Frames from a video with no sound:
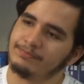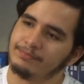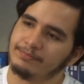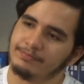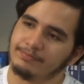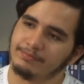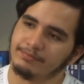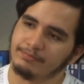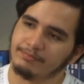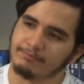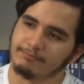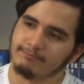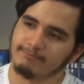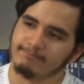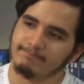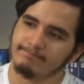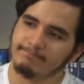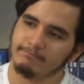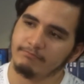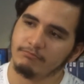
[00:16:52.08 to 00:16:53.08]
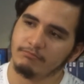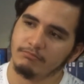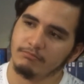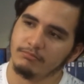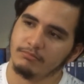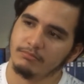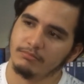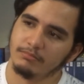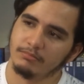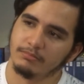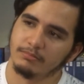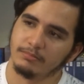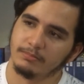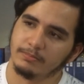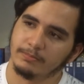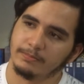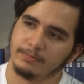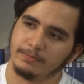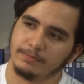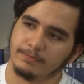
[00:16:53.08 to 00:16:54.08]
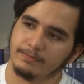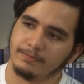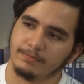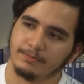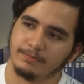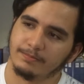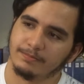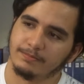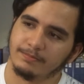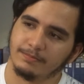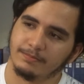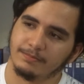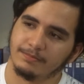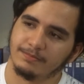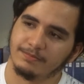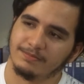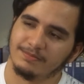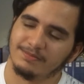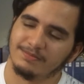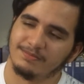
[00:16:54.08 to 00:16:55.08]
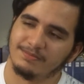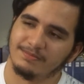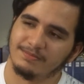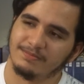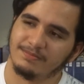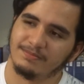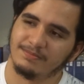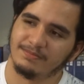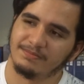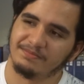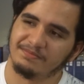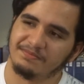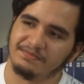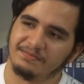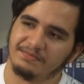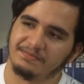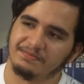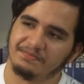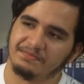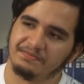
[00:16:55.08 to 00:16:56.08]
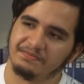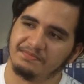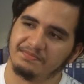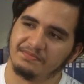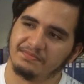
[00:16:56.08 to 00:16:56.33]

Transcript: (no one is talking)